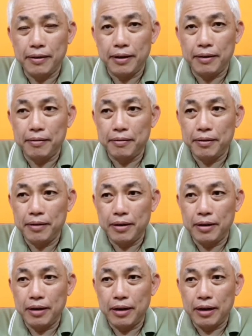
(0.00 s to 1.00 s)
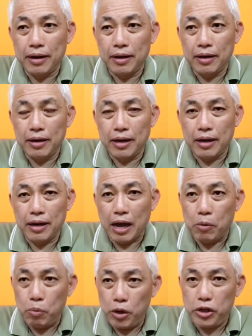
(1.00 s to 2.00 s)
Right?
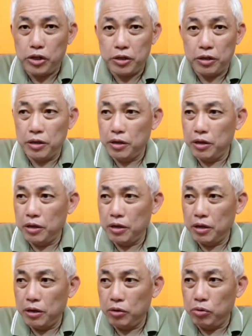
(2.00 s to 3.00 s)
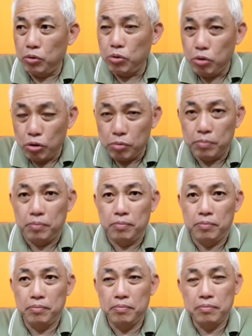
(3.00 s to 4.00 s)
I wish to groom
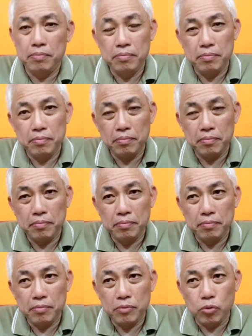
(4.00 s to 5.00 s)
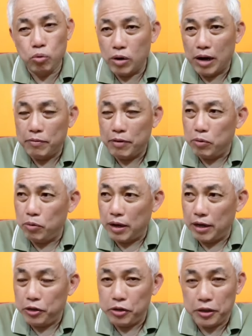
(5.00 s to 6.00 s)
whoever who
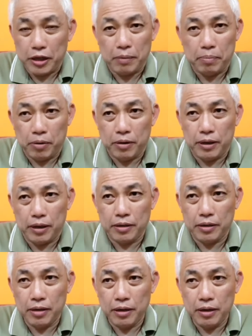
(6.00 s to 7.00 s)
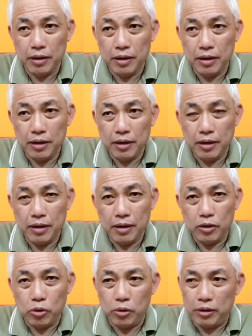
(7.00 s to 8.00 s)
are interested in politics.
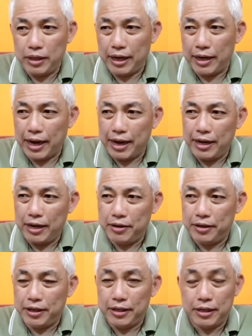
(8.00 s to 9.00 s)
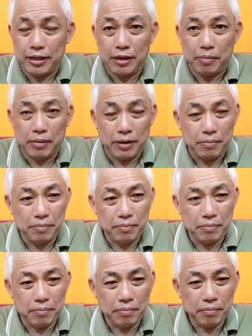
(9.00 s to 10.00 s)
Don't take any criticism
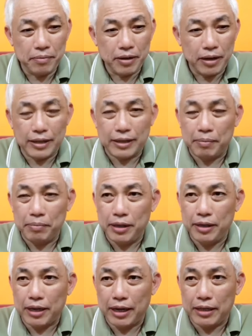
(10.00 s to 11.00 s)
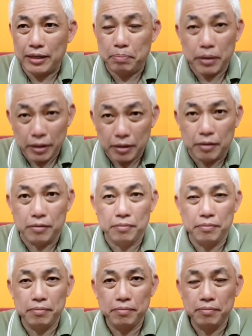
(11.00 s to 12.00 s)
as something that is personal.
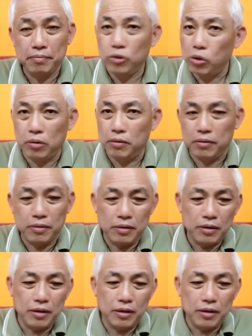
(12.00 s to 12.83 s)
No,